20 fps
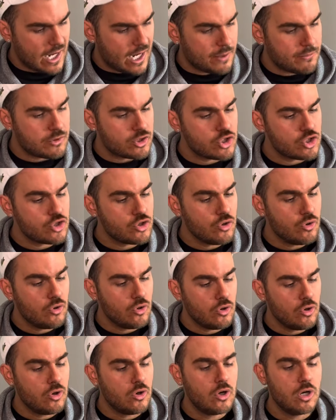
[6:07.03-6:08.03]
I'm
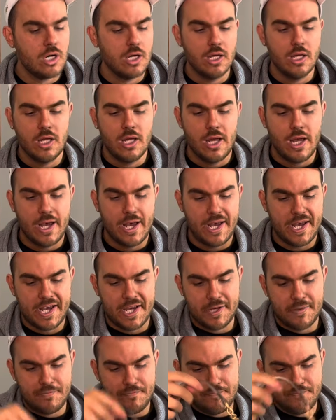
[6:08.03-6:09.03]
sure.
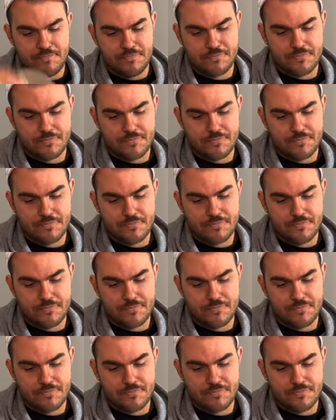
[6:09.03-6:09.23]
Then